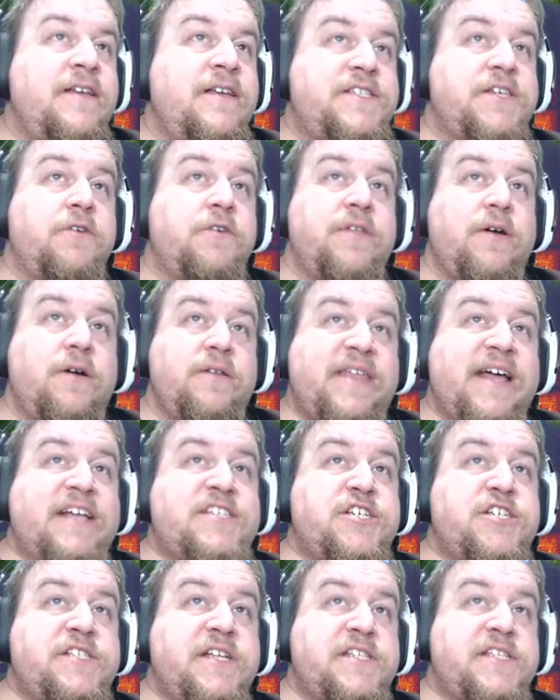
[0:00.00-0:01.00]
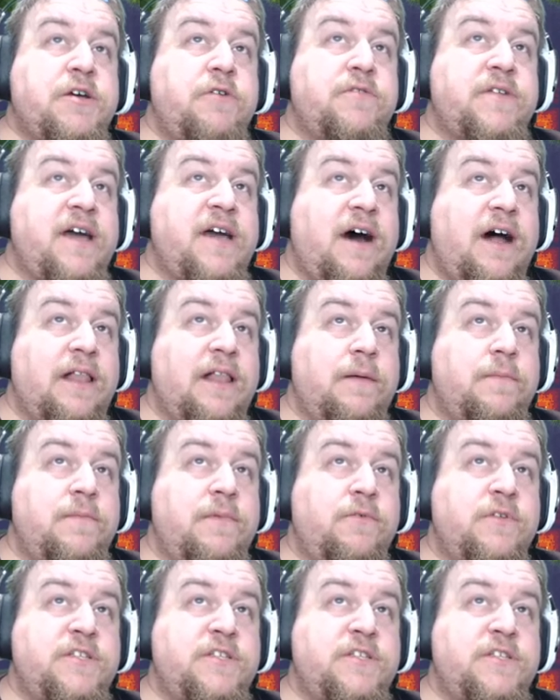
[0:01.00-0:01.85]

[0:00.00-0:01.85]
So that's just its own column.